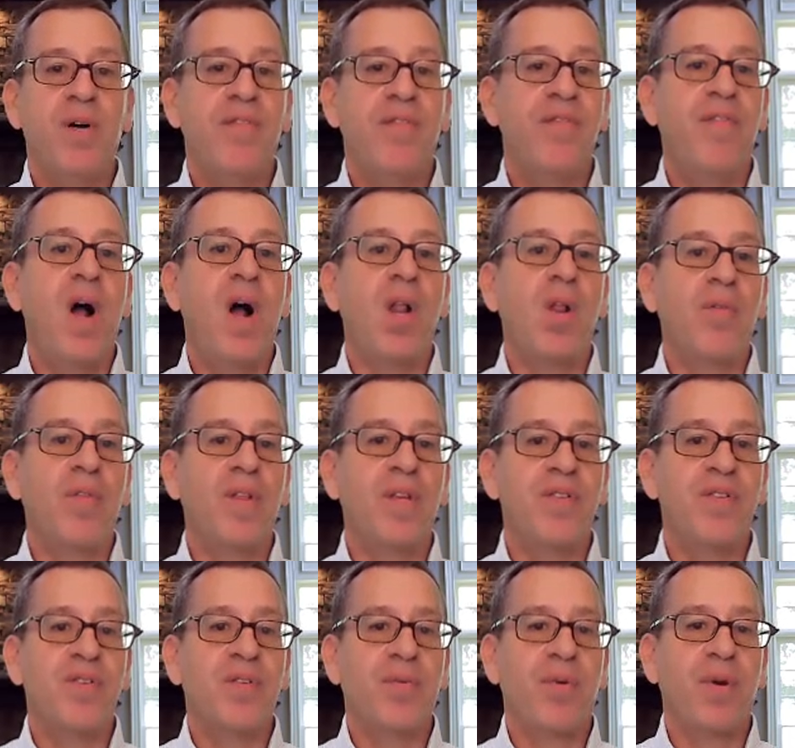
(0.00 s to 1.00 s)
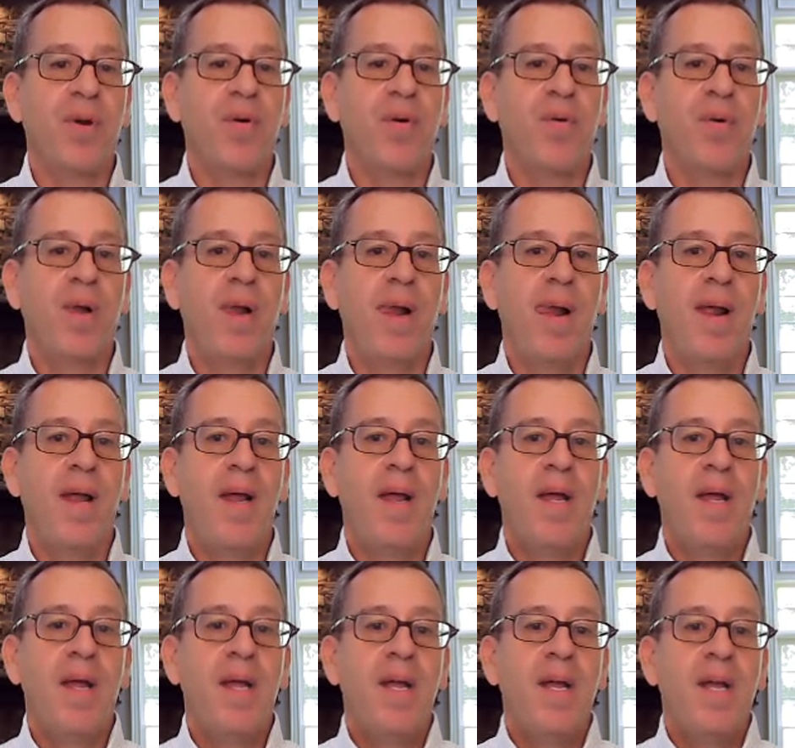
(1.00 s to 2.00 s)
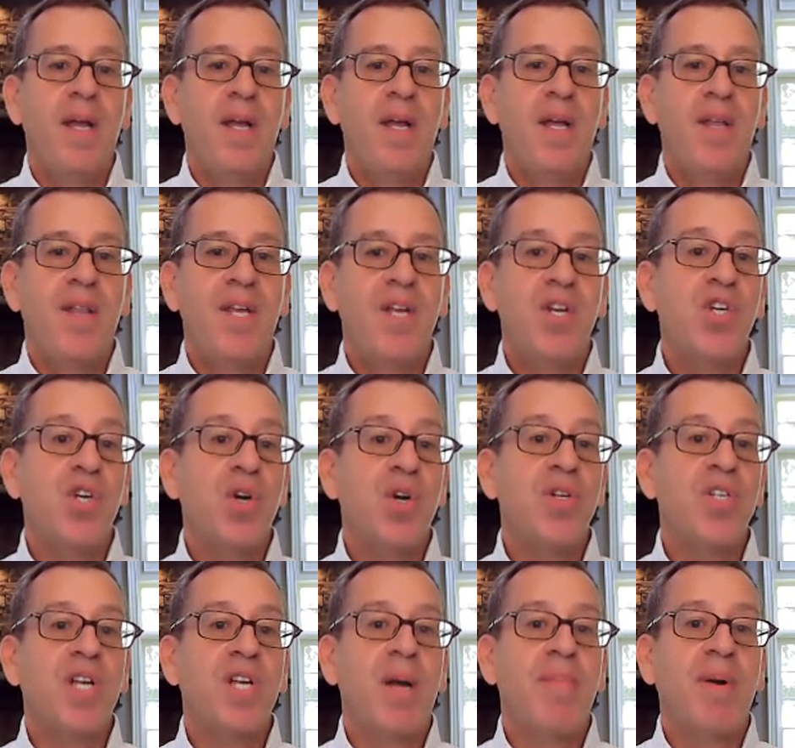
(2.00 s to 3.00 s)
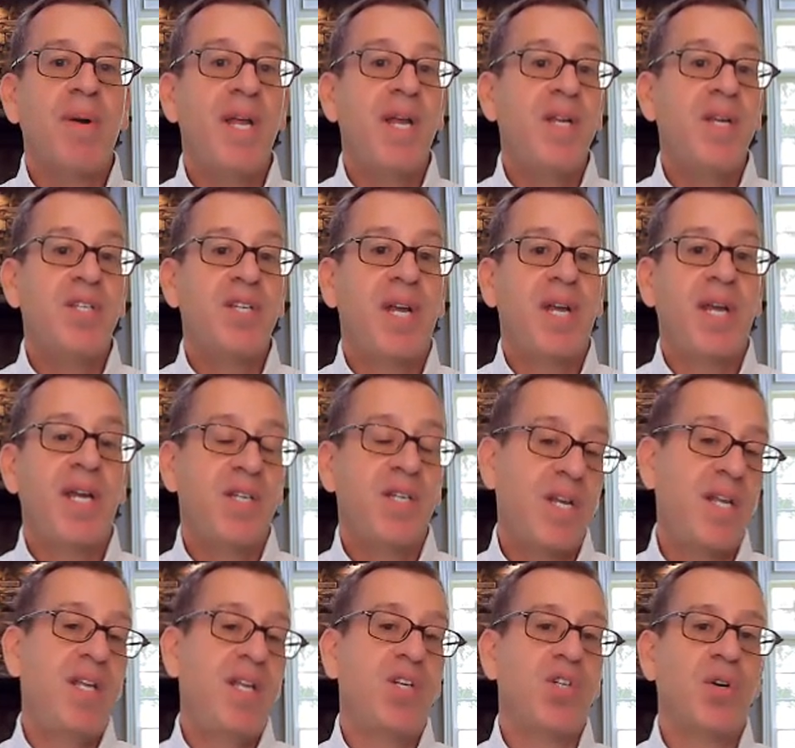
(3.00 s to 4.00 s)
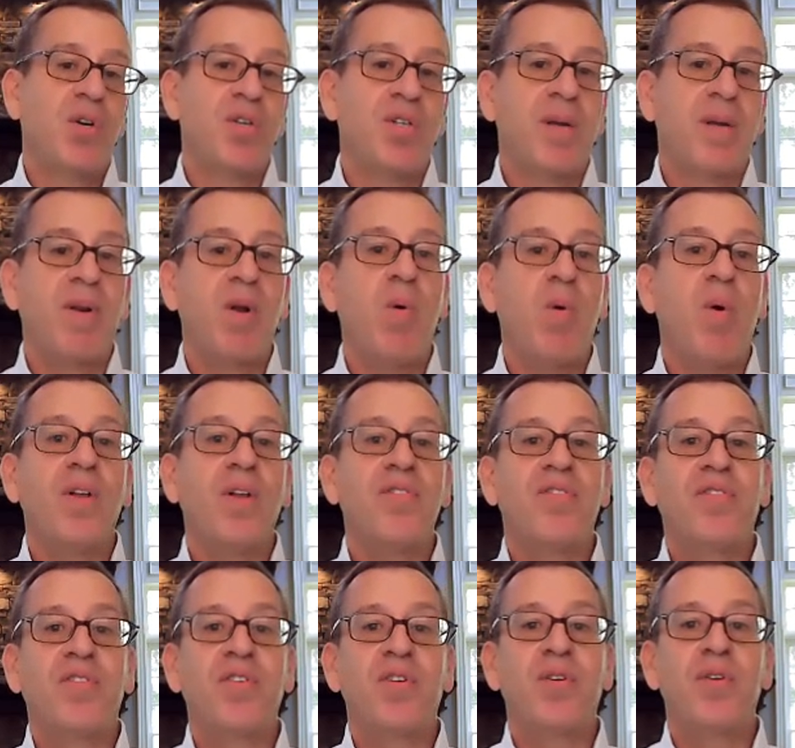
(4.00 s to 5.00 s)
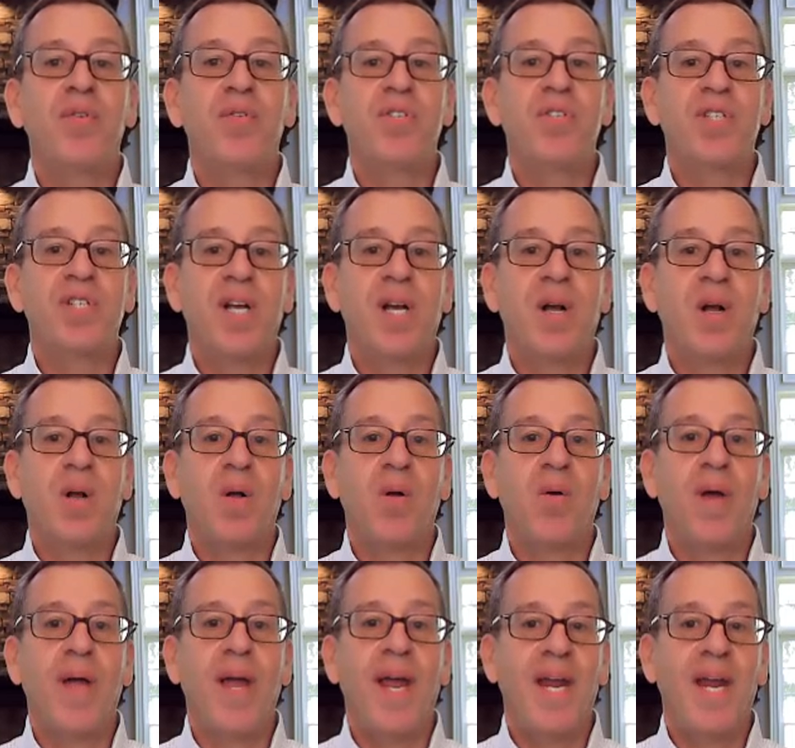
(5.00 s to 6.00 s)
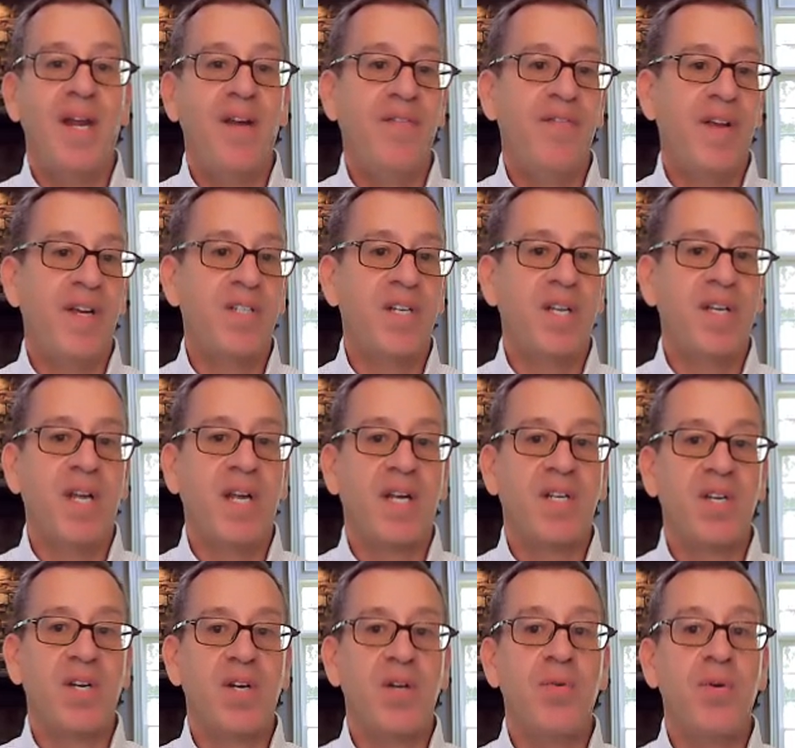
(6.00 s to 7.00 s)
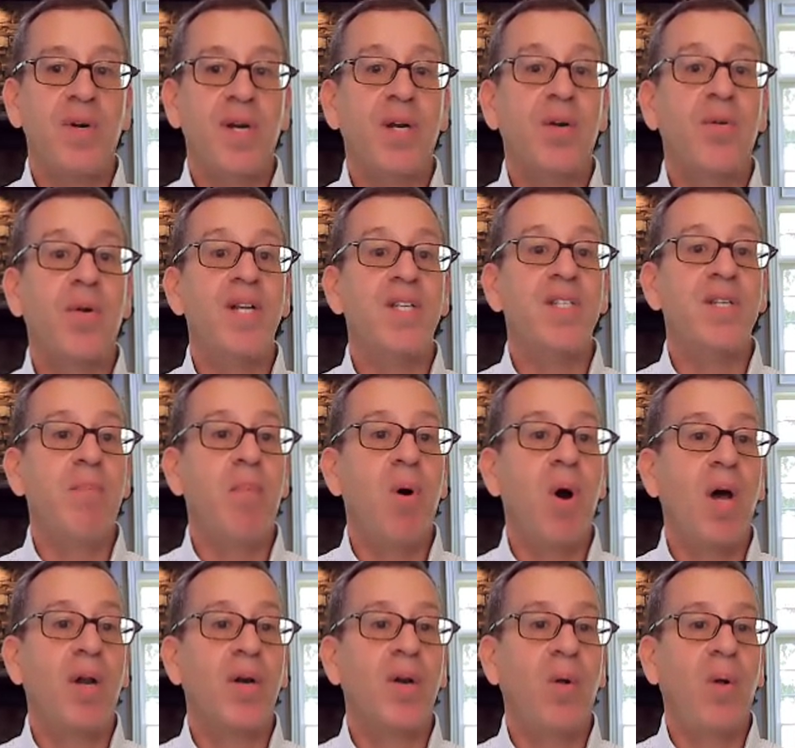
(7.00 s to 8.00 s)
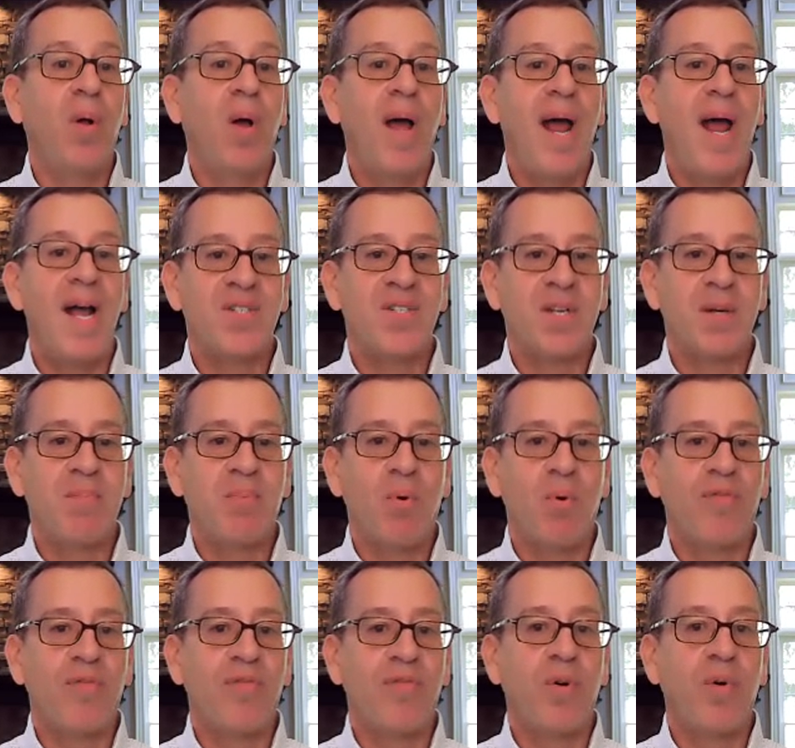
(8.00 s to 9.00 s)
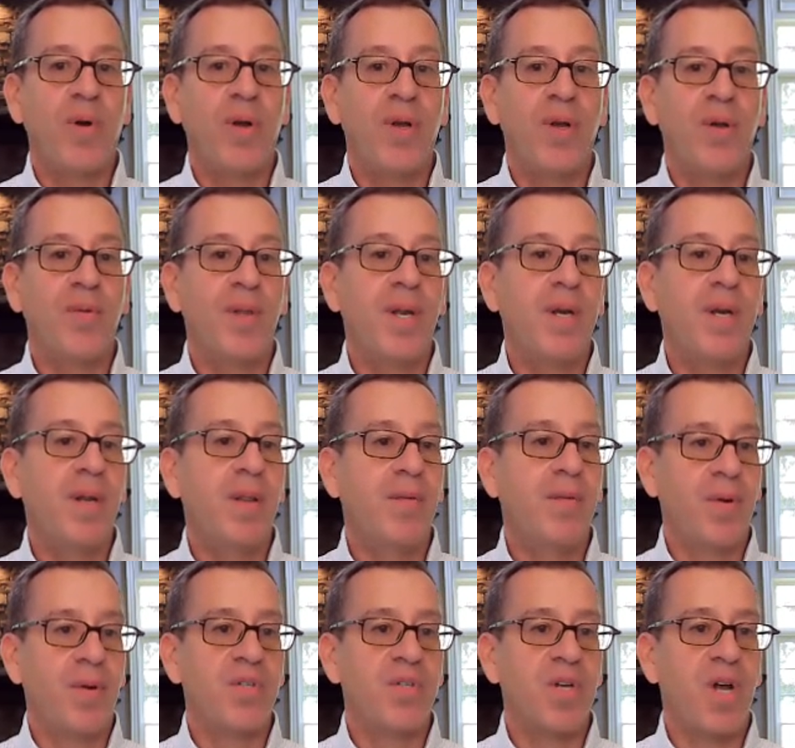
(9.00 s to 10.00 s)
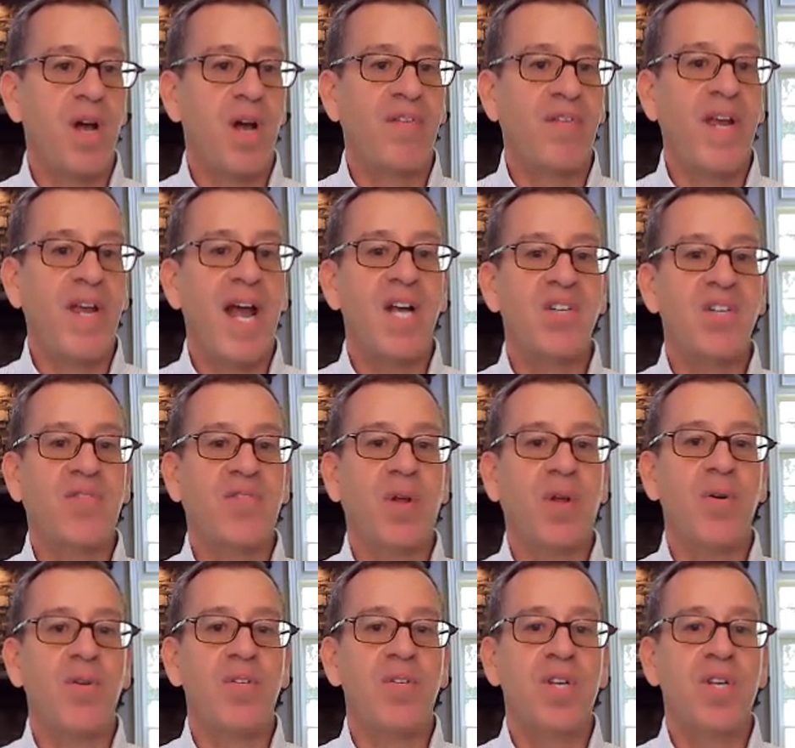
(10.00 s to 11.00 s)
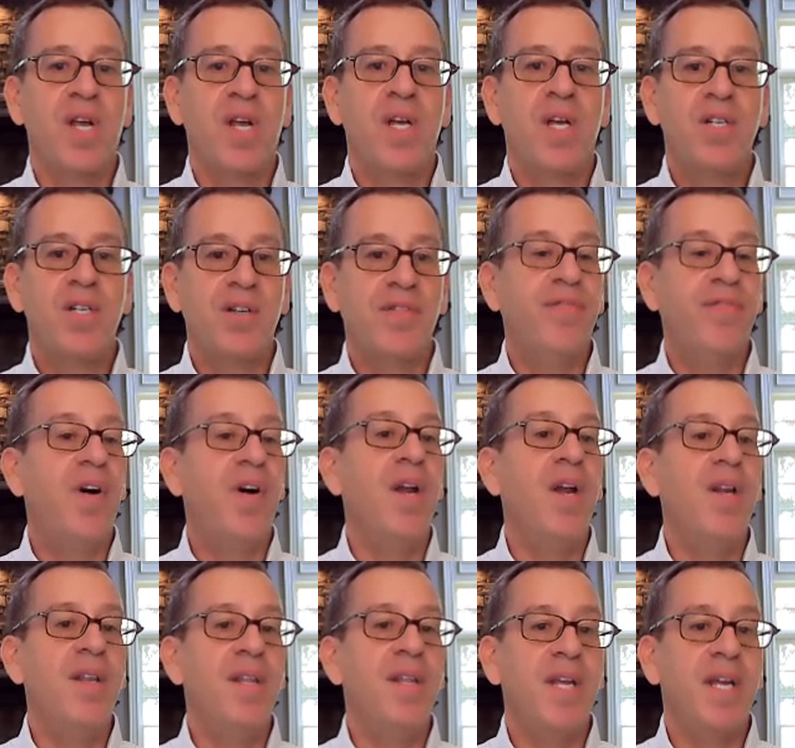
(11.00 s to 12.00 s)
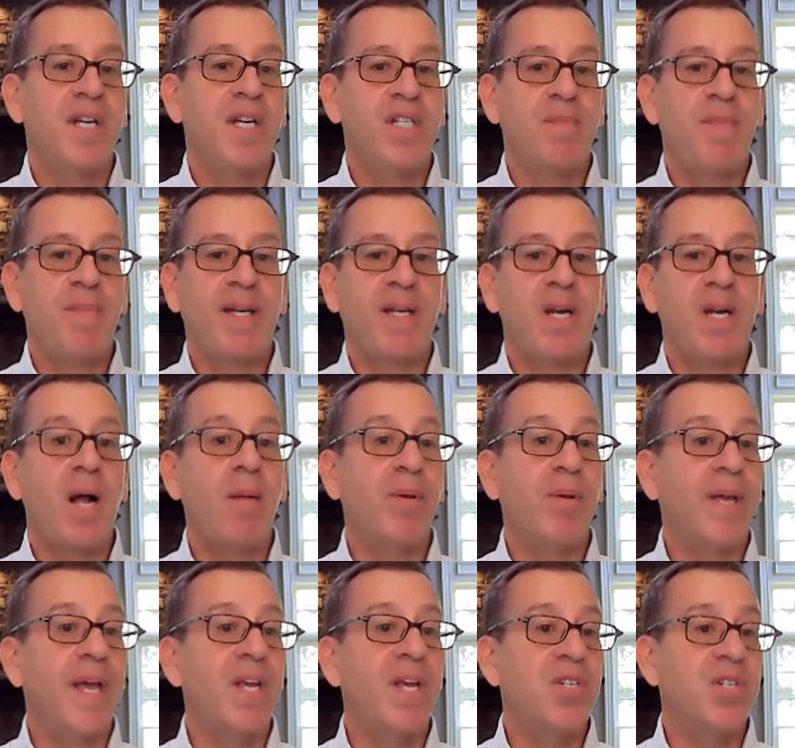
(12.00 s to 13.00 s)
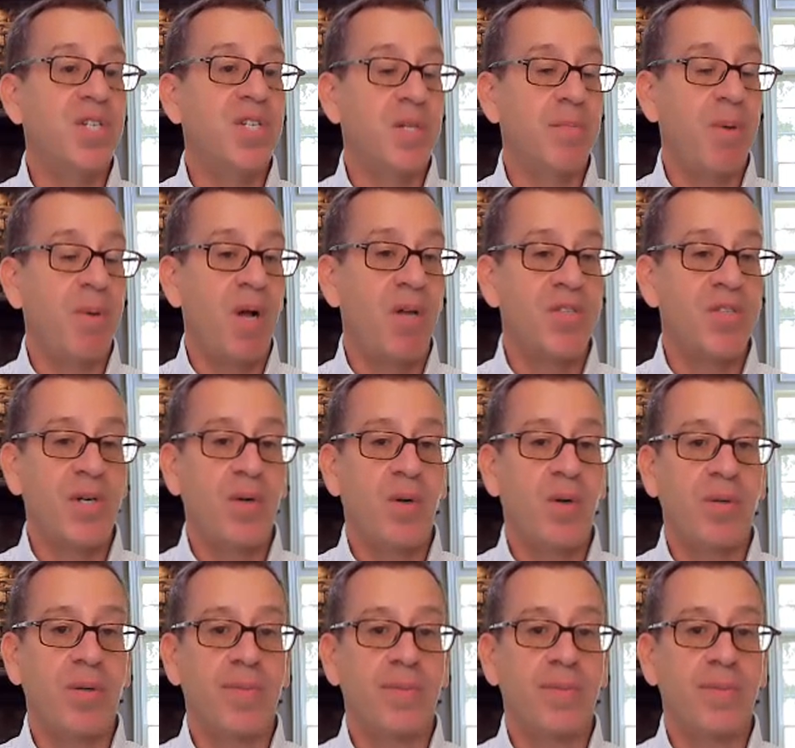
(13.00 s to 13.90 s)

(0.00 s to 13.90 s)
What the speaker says: follow this through. The insurance company, say the insurance company wants to sell a fixed index annuity and creates a model asset portfolio that throws off cash flows to fund the expected obligations to the policyholder.